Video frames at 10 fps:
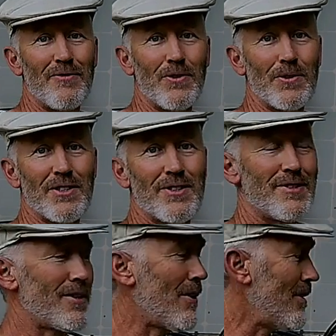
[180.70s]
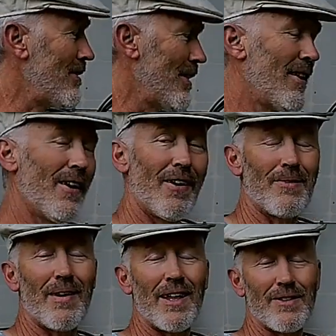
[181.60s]
me a fortune so
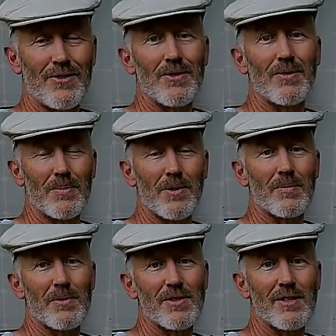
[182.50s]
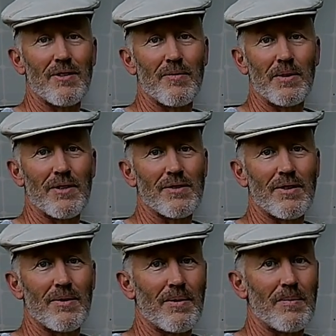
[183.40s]
I'd rather do the work myself because
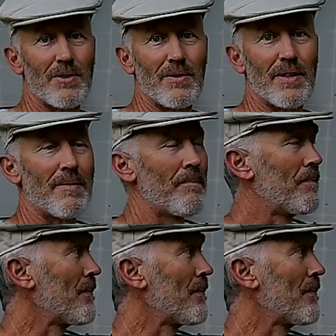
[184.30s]
I know what I'm doing.